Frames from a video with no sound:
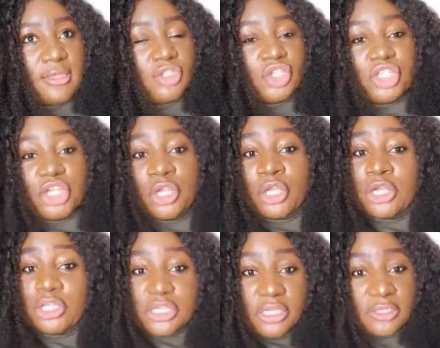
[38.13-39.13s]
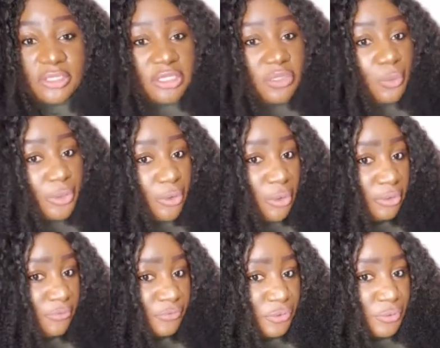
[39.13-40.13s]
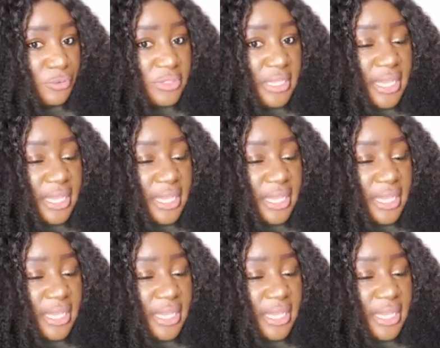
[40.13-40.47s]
She couldn't deal with all of those